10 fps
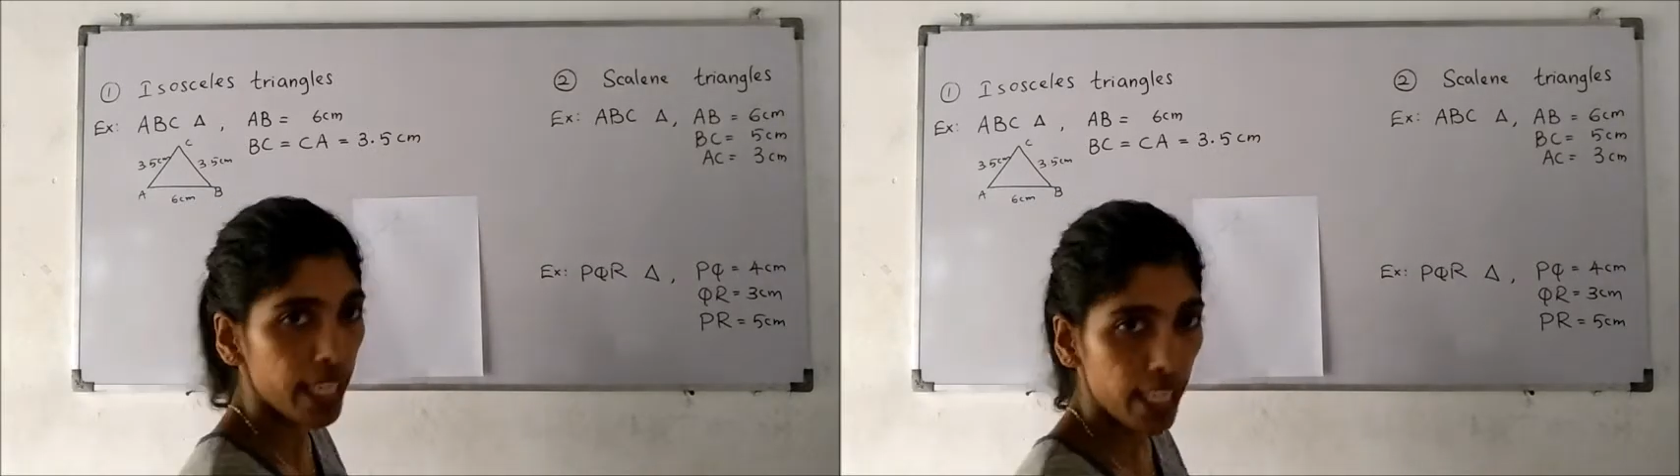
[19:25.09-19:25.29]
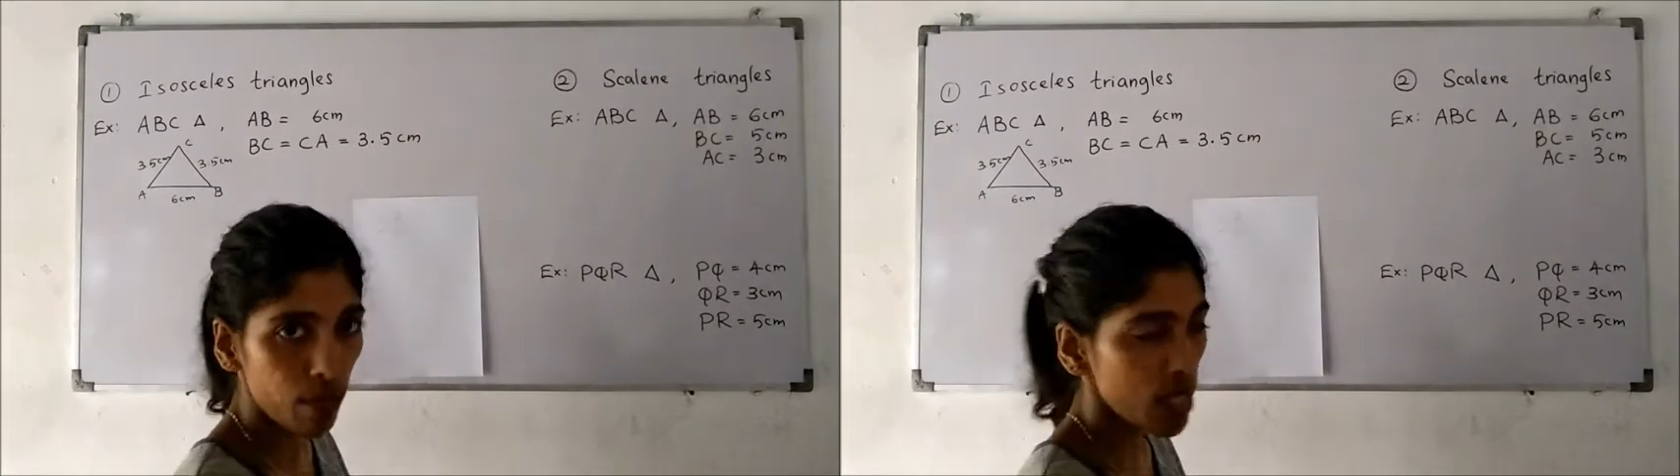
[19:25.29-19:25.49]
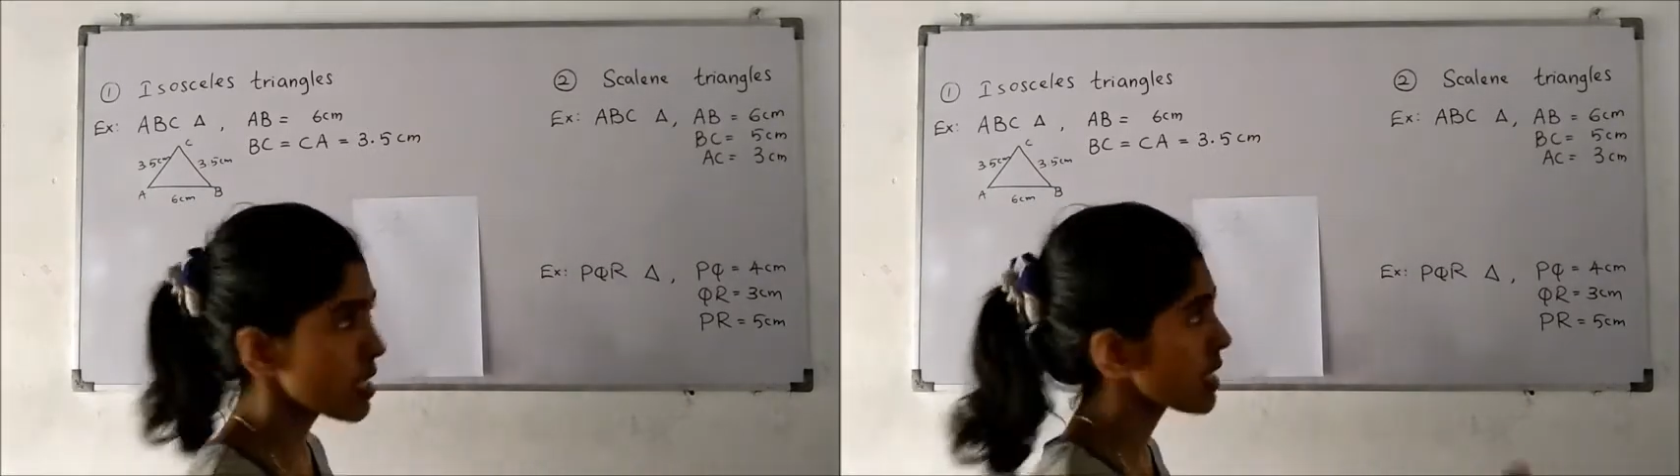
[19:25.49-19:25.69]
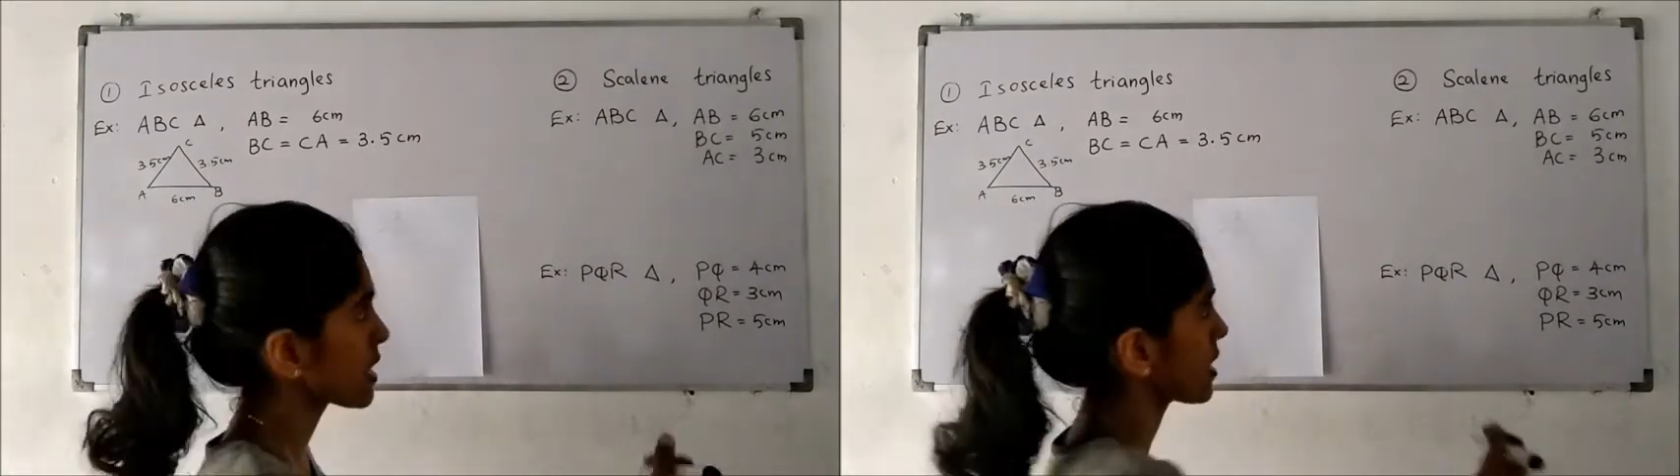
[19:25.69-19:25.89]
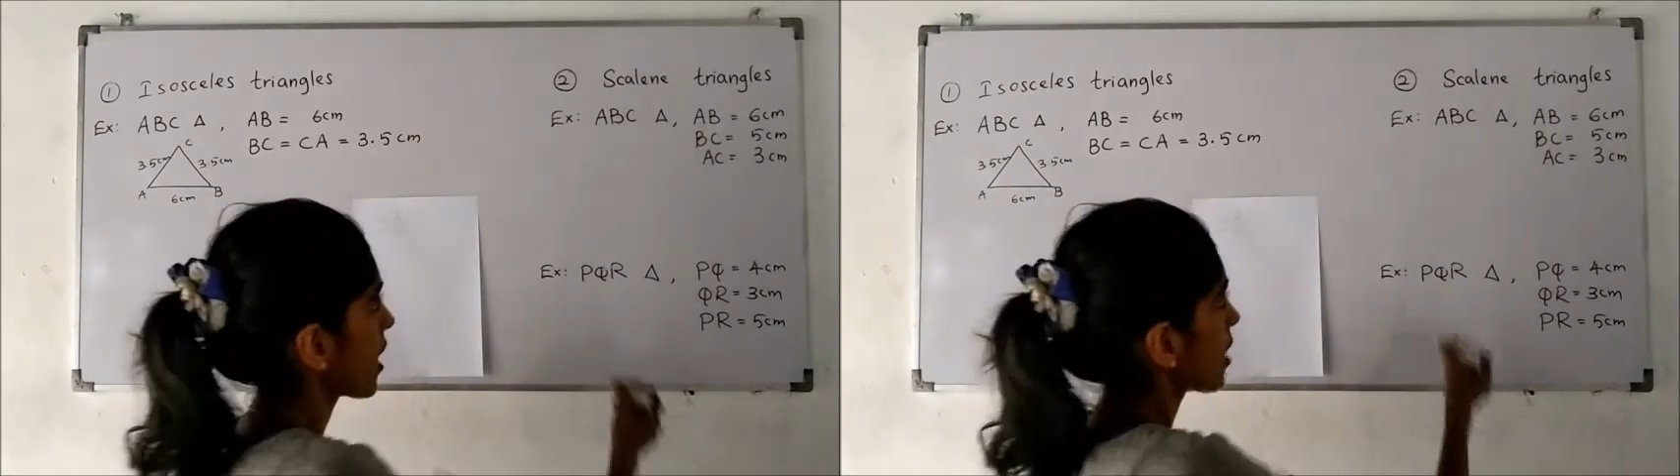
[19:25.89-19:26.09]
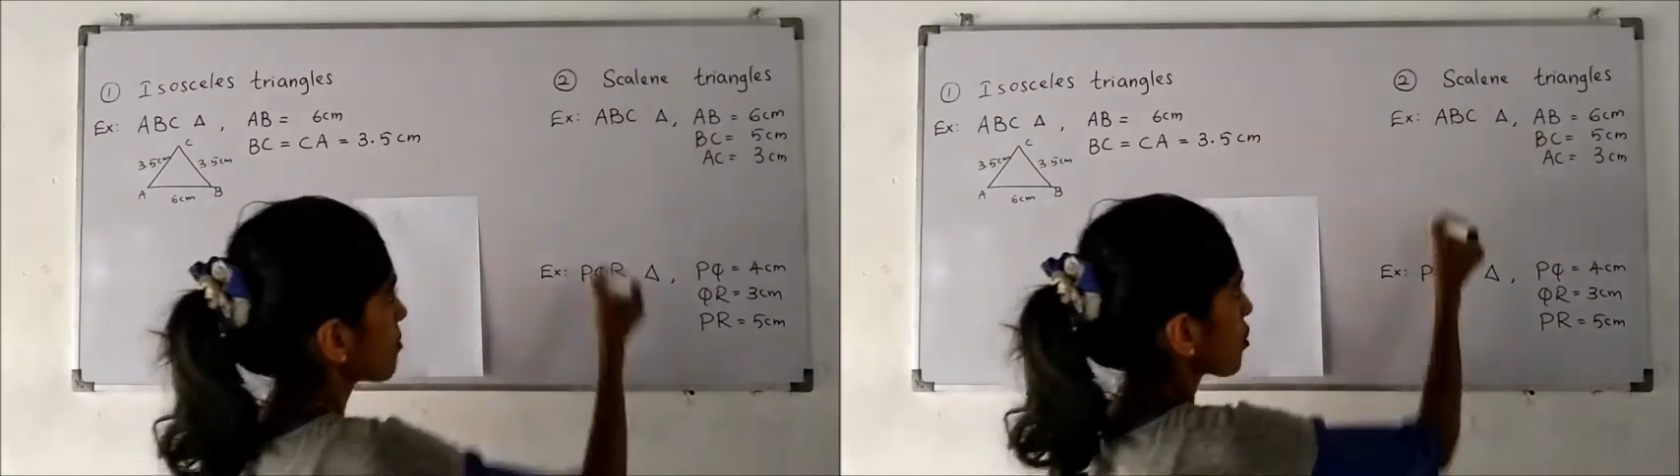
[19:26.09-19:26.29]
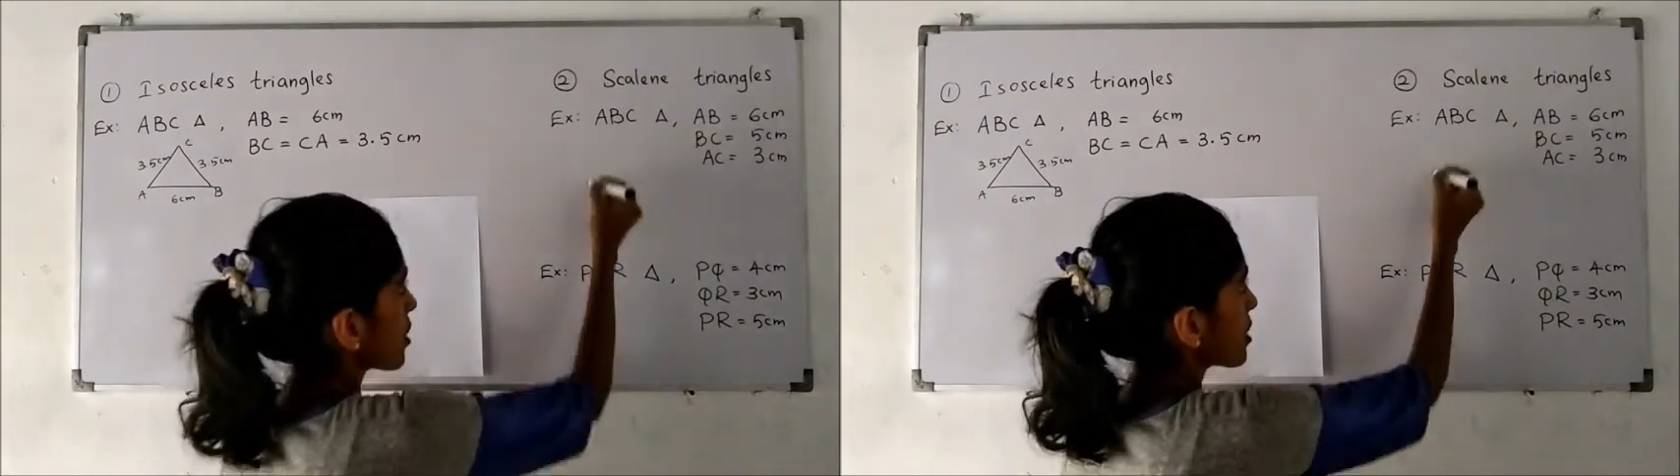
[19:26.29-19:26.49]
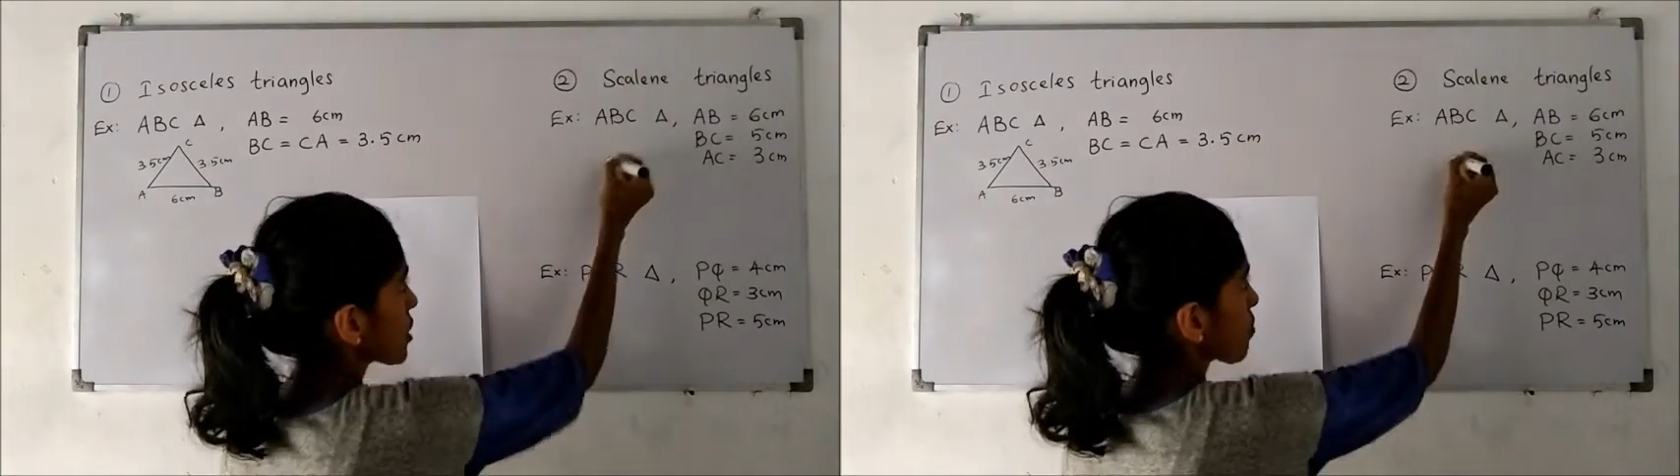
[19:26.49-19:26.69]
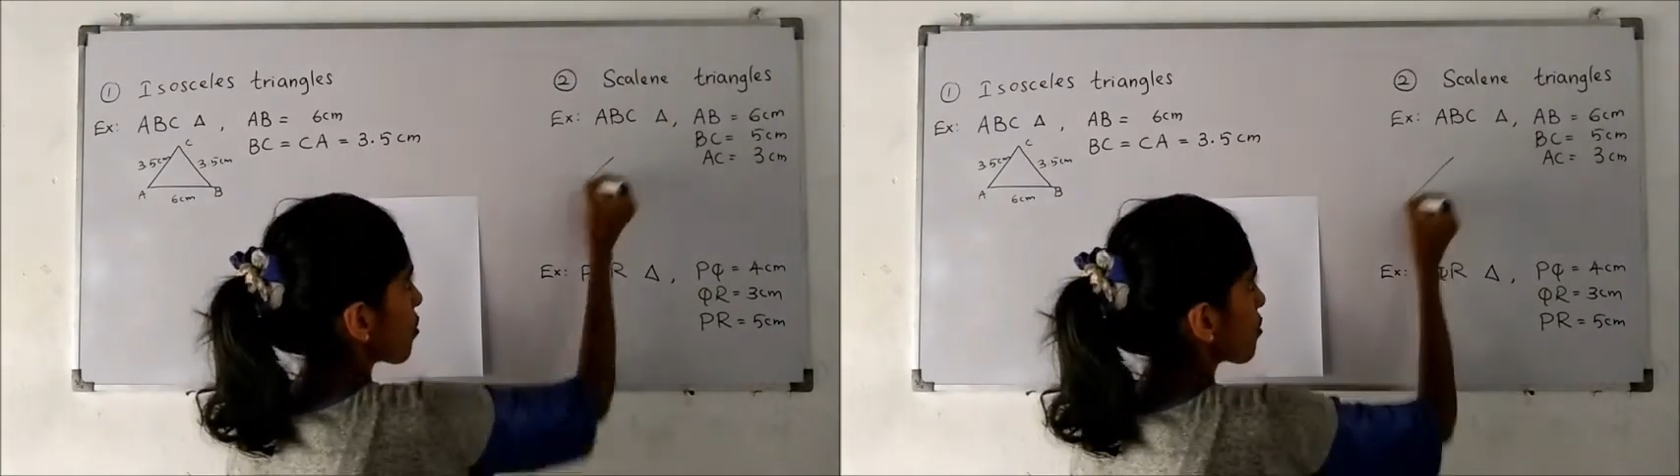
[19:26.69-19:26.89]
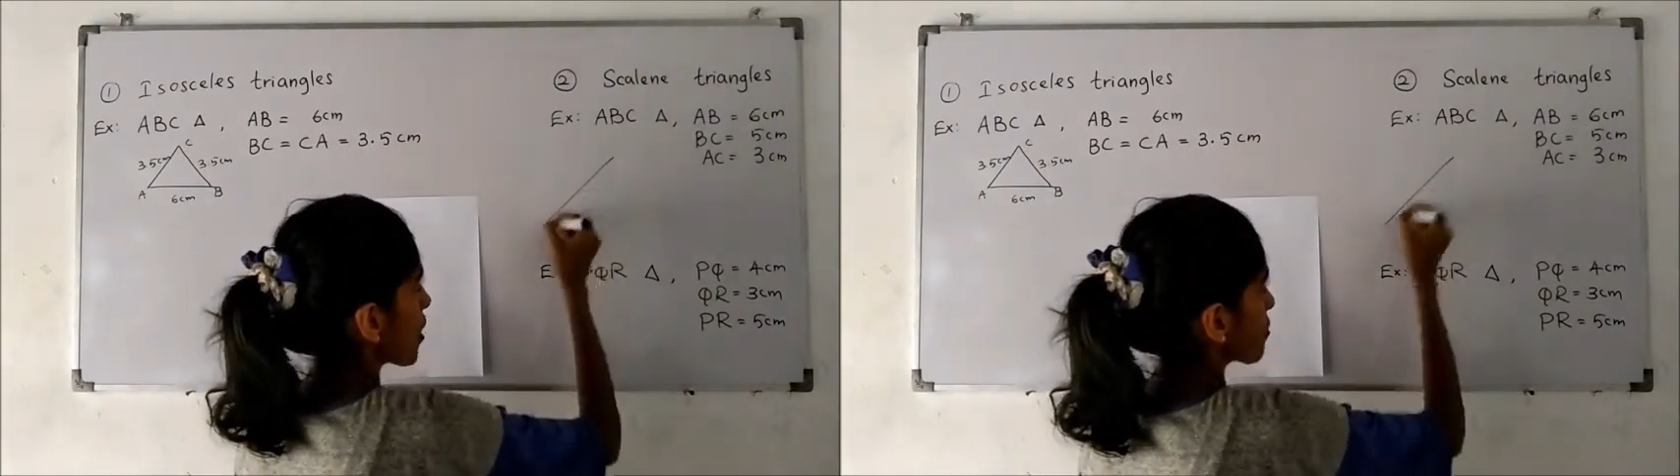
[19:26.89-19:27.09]
ABC. I am drawing a
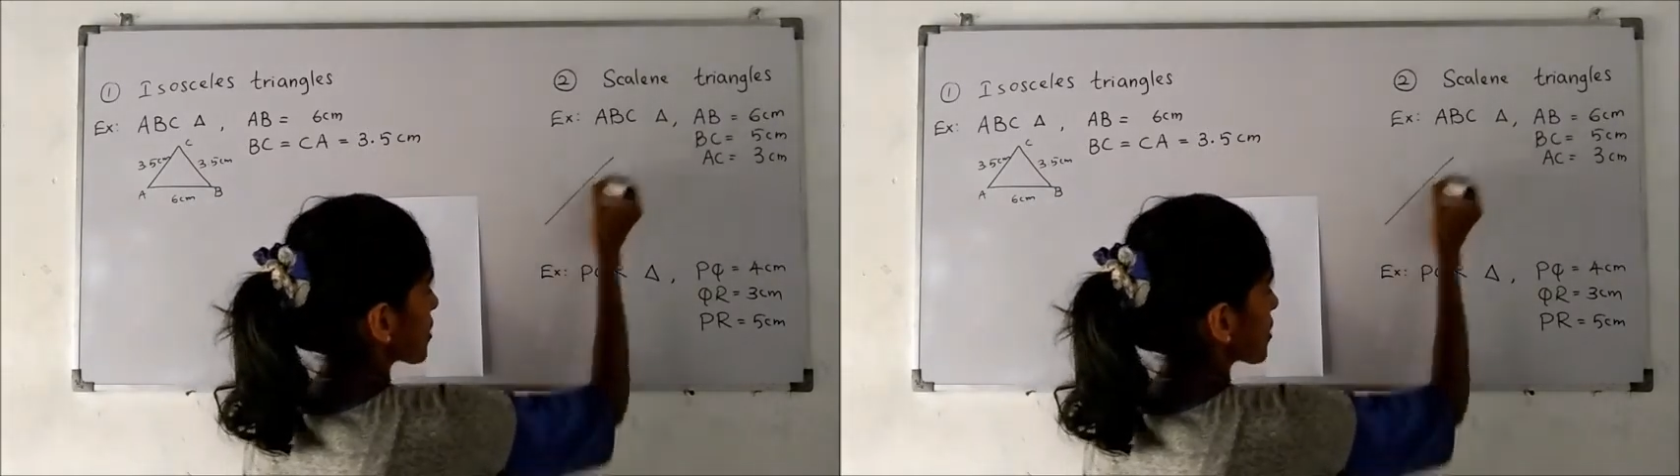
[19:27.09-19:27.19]
small rough